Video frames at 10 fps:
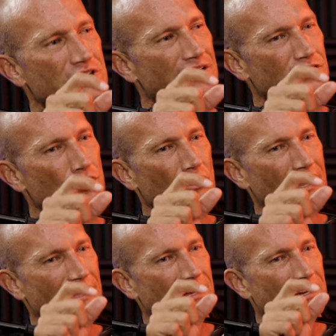saying, dude,
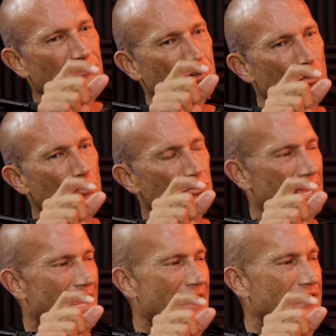like, if you
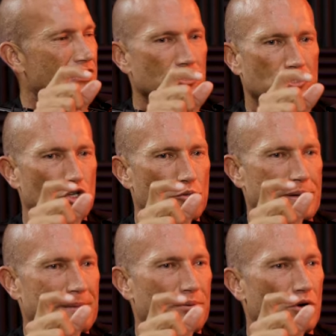take two
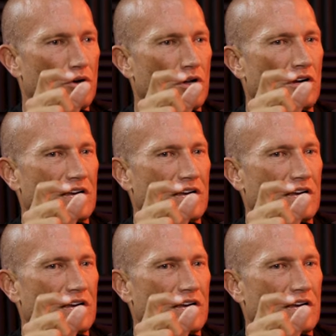people,